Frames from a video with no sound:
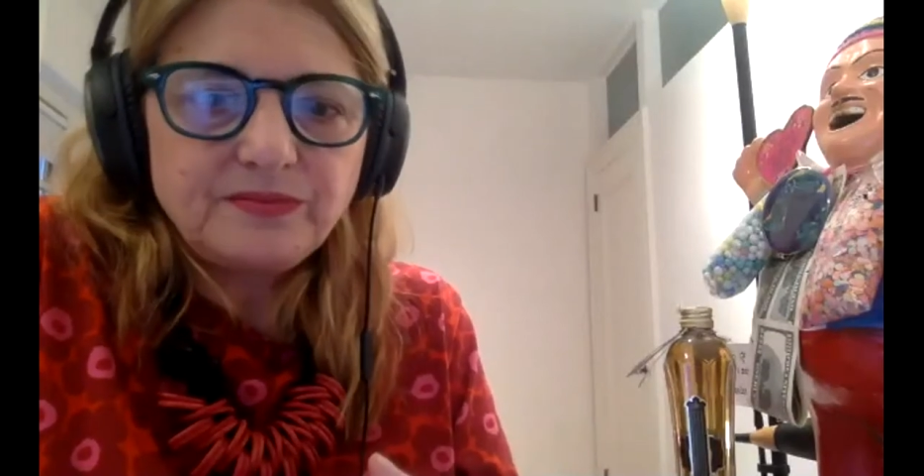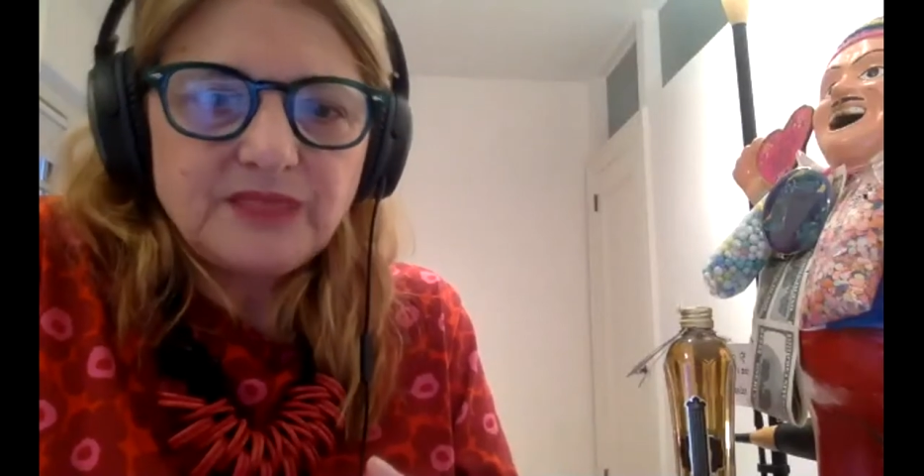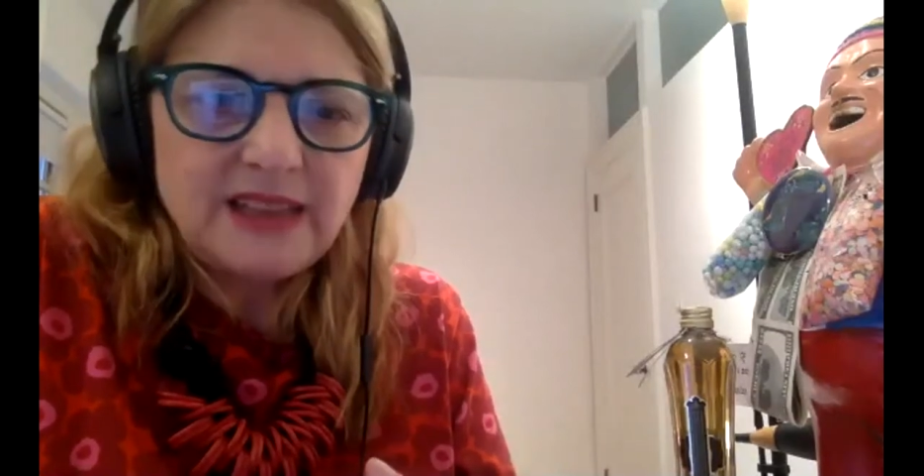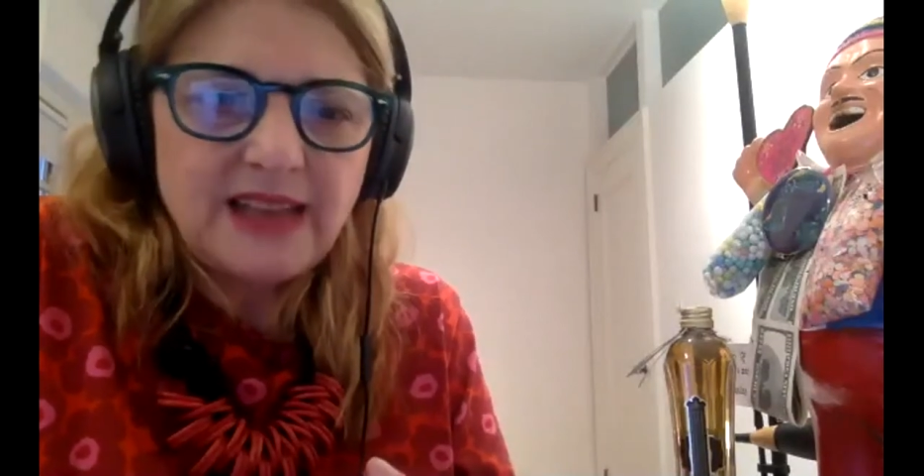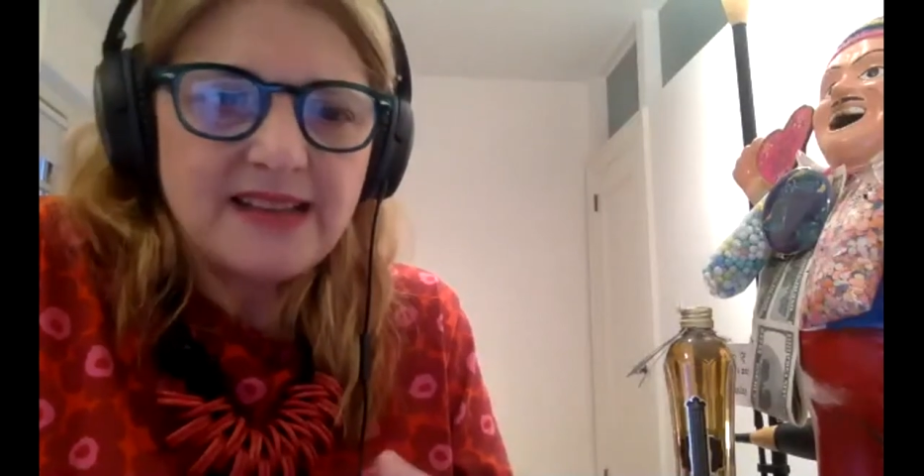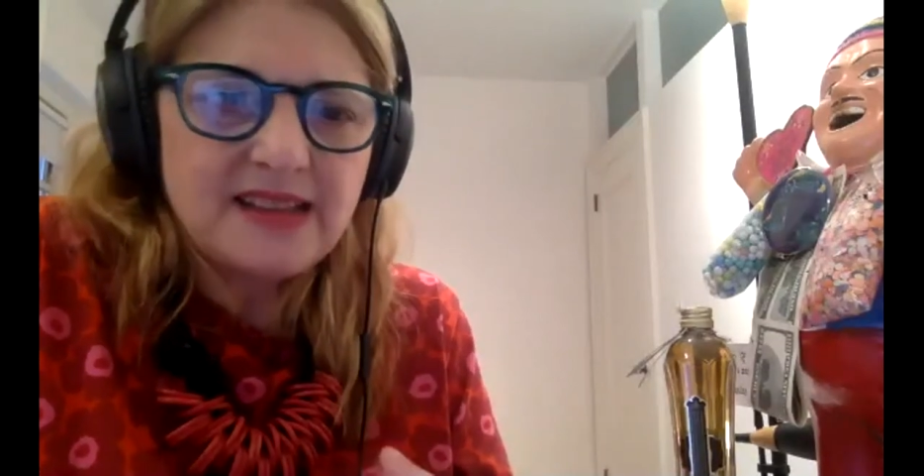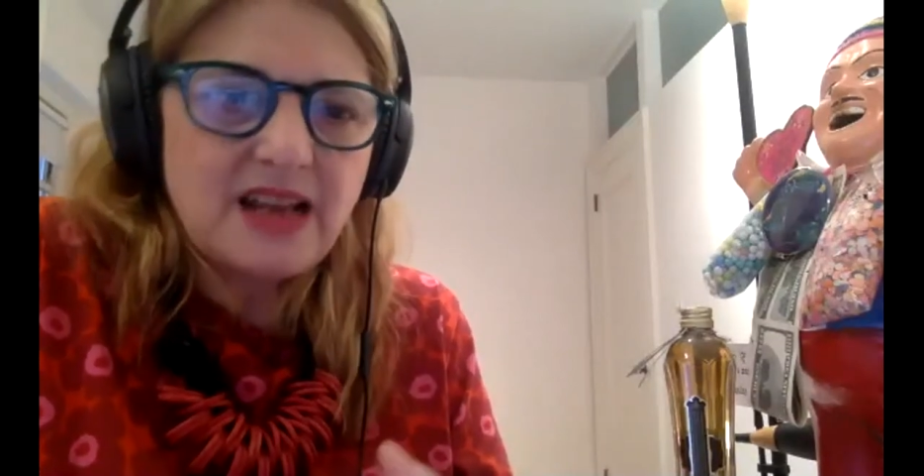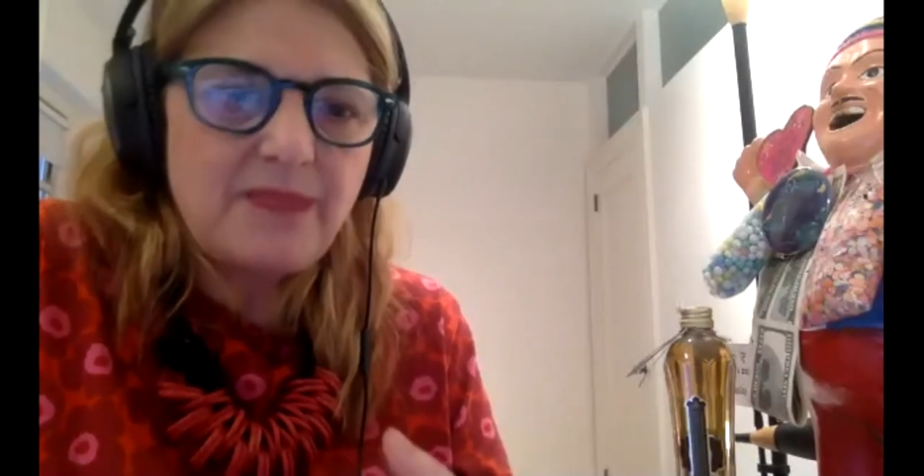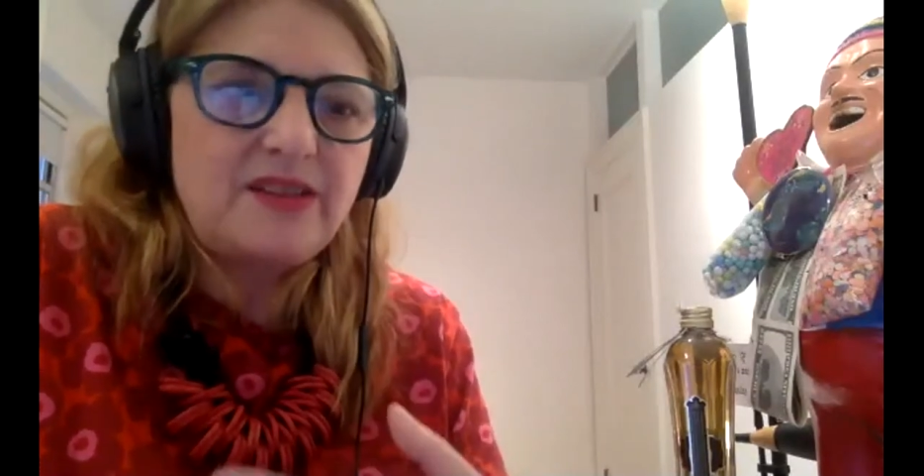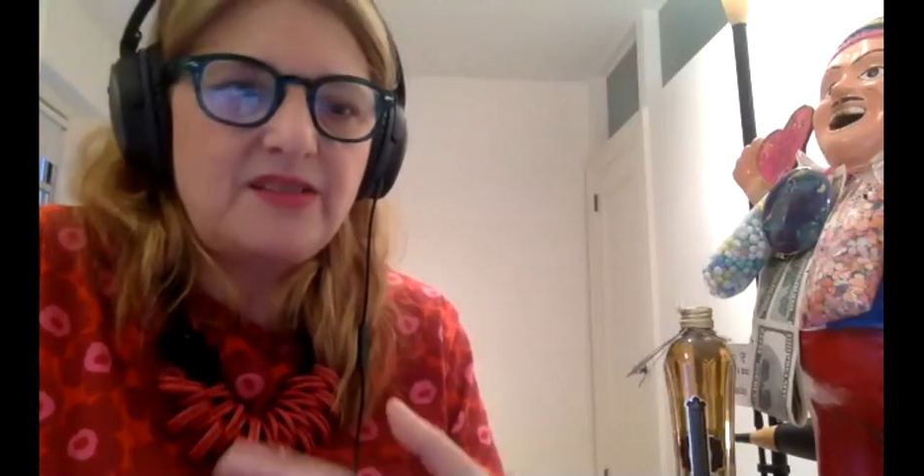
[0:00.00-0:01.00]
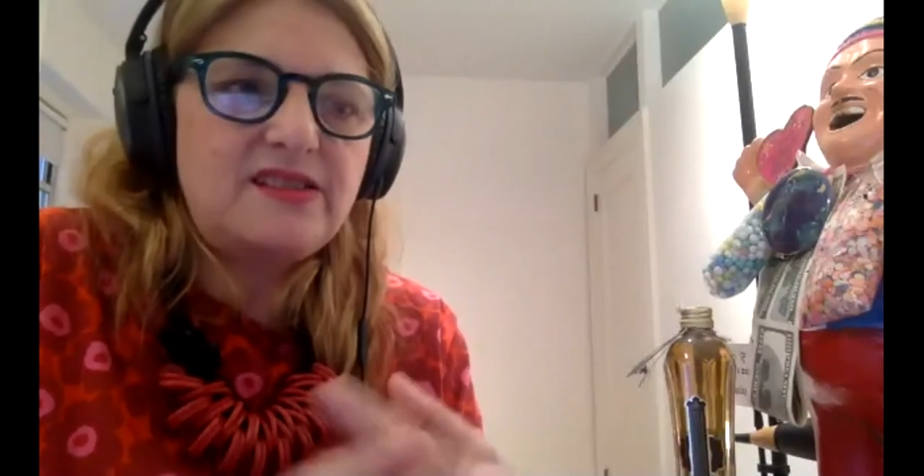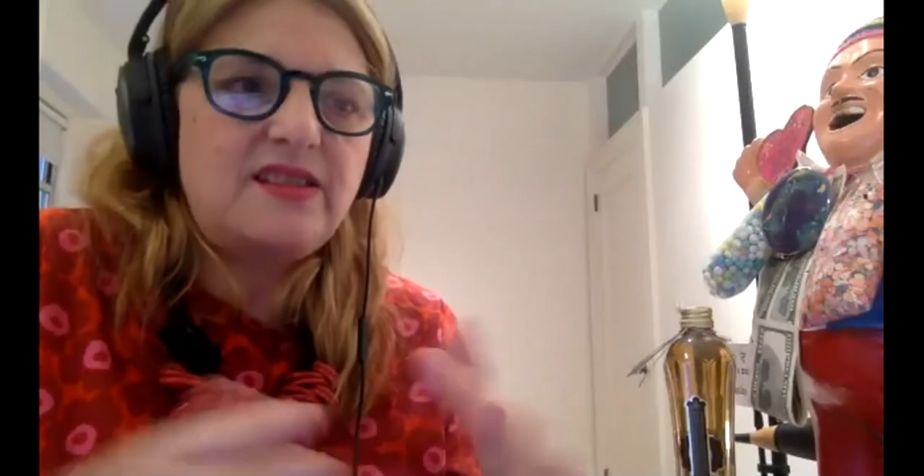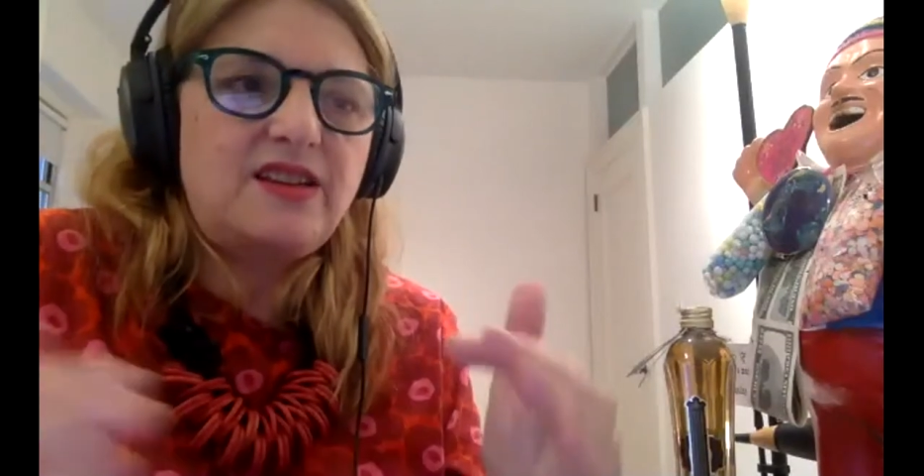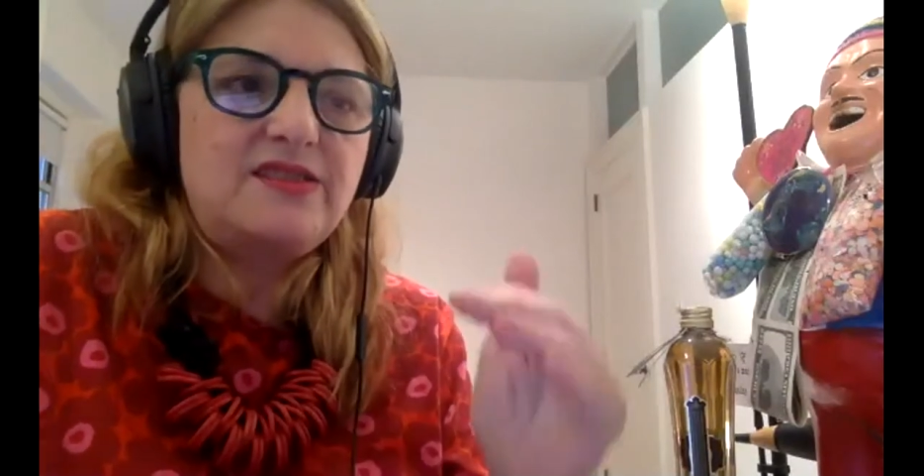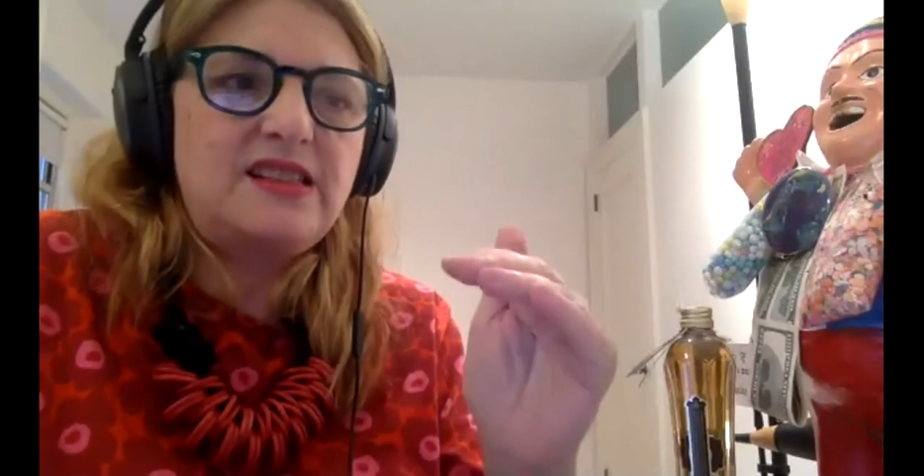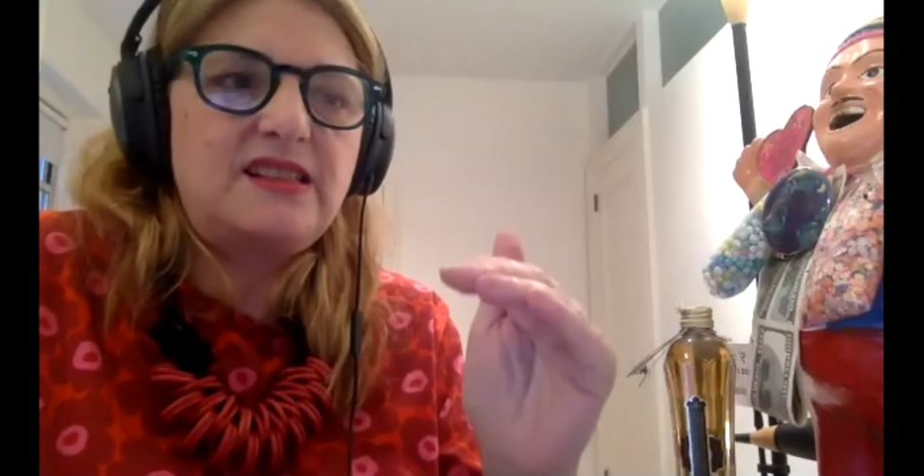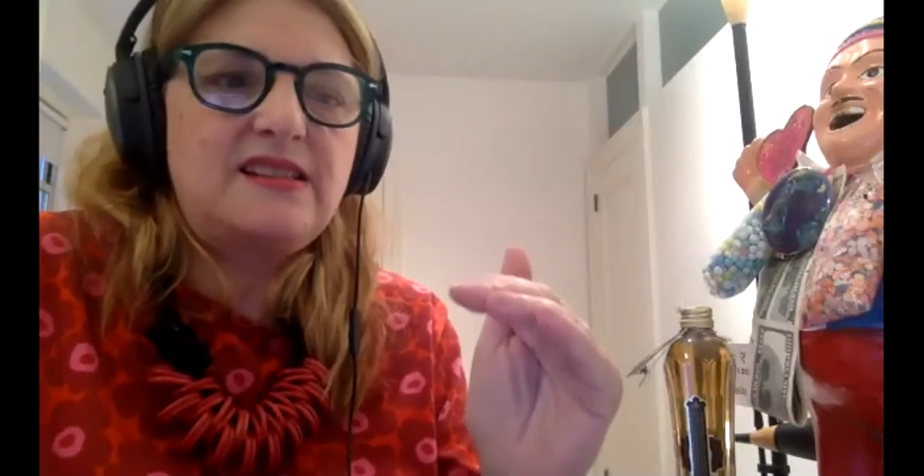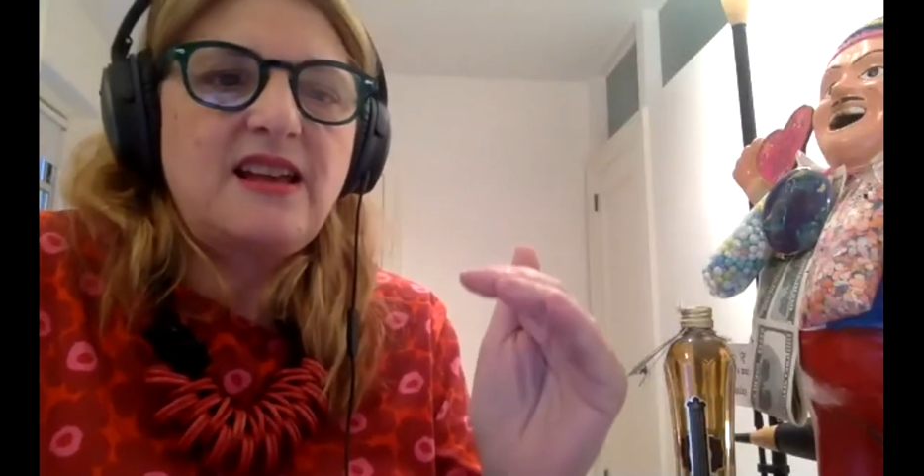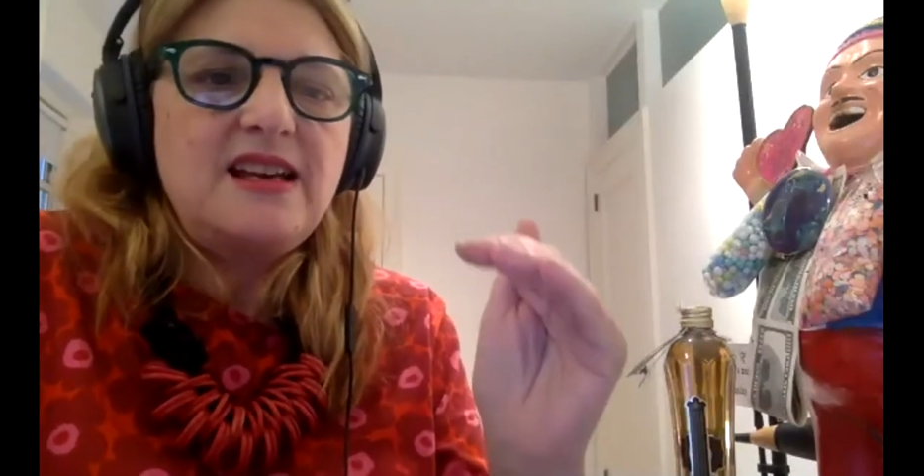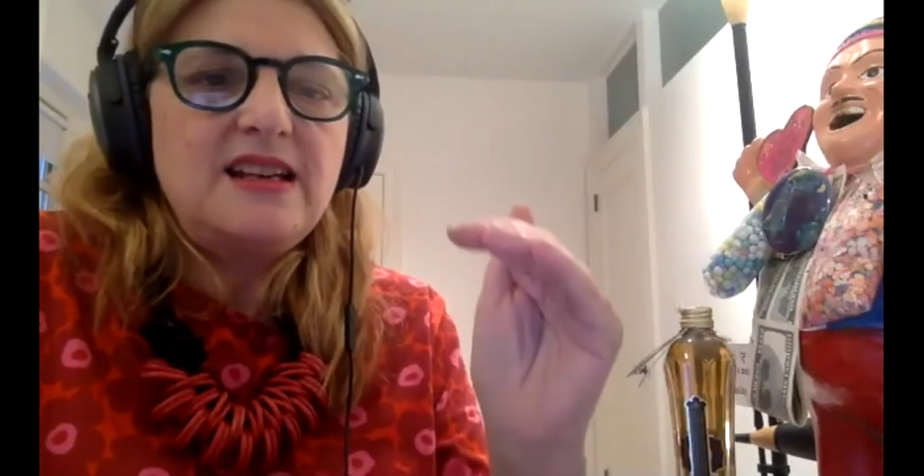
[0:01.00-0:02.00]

last time, there's this